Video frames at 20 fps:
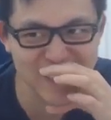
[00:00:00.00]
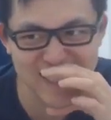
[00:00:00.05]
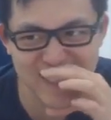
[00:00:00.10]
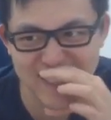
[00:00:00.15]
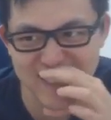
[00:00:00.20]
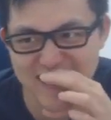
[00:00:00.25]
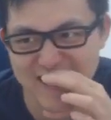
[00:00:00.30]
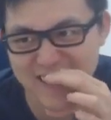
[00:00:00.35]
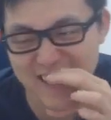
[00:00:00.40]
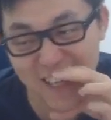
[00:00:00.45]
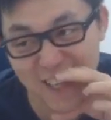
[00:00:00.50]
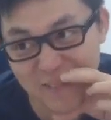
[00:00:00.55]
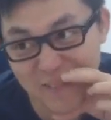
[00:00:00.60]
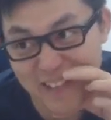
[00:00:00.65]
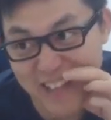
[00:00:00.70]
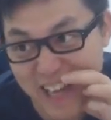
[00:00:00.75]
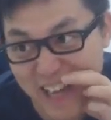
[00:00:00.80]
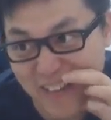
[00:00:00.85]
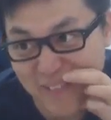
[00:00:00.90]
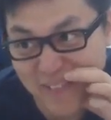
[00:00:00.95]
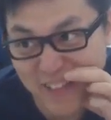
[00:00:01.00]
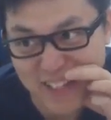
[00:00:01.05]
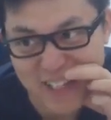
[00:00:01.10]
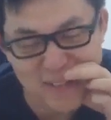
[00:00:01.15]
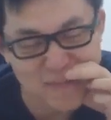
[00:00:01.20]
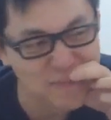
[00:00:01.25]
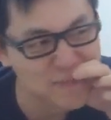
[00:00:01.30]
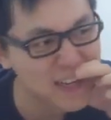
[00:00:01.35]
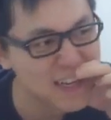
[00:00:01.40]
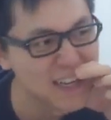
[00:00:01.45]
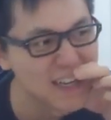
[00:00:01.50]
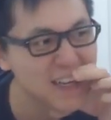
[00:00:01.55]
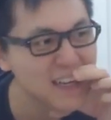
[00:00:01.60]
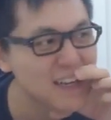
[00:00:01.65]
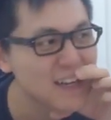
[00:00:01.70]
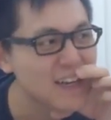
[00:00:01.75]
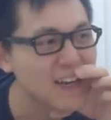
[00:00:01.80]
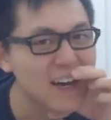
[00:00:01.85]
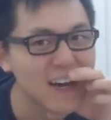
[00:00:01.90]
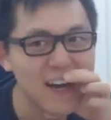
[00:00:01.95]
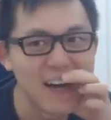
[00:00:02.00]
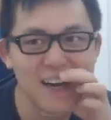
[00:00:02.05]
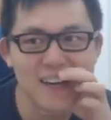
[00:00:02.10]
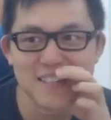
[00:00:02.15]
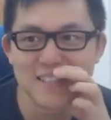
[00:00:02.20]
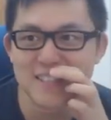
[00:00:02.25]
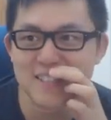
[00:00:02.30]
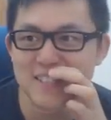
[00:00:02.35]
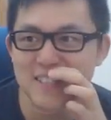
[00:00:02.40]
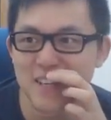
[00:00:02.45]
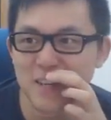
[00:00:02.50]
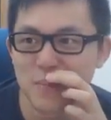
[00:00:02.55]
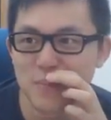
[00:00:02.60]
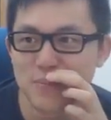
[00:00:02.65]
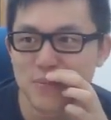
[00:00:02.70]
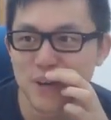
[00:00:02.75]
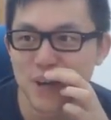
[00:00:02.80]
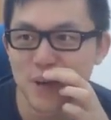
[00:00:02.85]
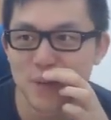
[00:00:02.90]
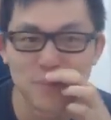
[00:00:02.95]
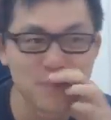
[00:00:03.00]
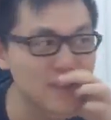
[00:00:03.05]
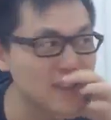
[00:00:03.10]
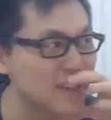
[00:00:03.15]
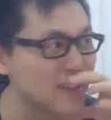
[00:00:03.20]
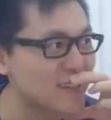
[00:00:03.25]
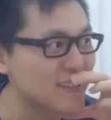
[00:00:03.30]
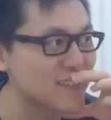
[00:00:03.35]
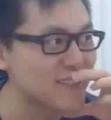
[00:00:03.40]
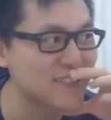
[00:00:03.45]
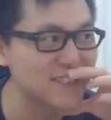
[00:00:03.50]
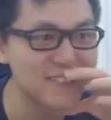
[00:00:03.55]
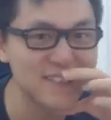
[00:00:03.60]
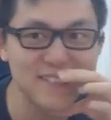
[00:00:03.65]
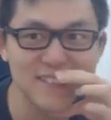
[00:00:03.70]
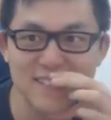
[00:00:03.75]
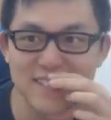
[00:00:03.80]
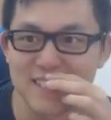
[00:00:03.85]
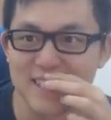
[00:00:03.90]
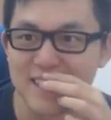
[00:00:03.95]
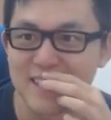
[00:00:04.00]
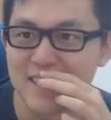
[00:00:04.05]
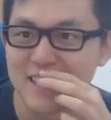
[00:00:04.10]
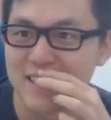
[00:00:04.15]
Stop laughing at my Hearthstone Pro player, dude.